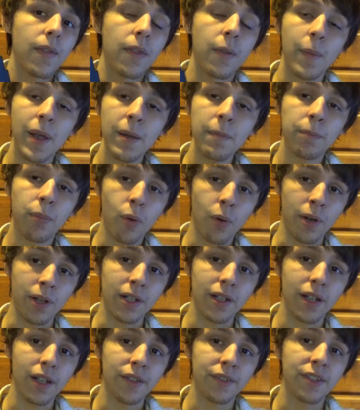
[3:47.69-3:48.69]
The main
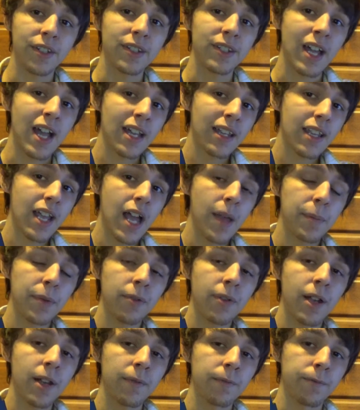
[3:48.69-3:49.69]
point is that
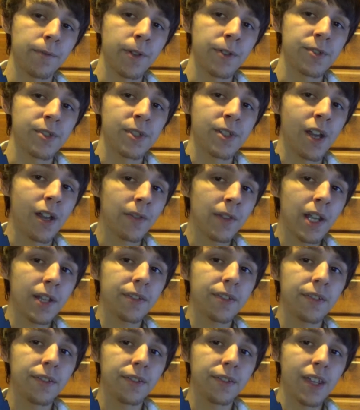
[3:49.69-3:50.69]
non-copyright infringing
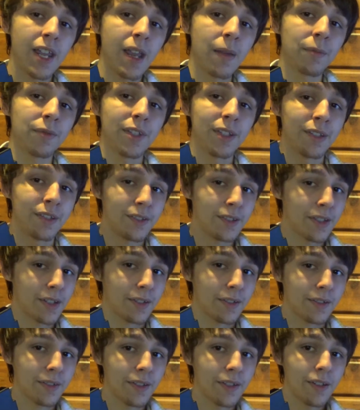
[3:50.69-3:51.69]
unlicensed games
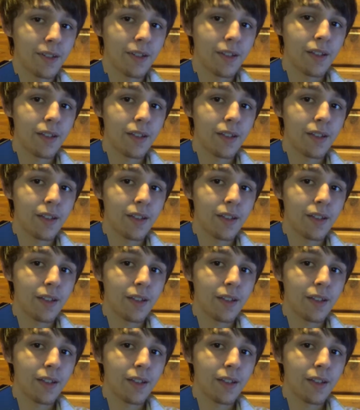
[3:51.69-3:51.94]
exist,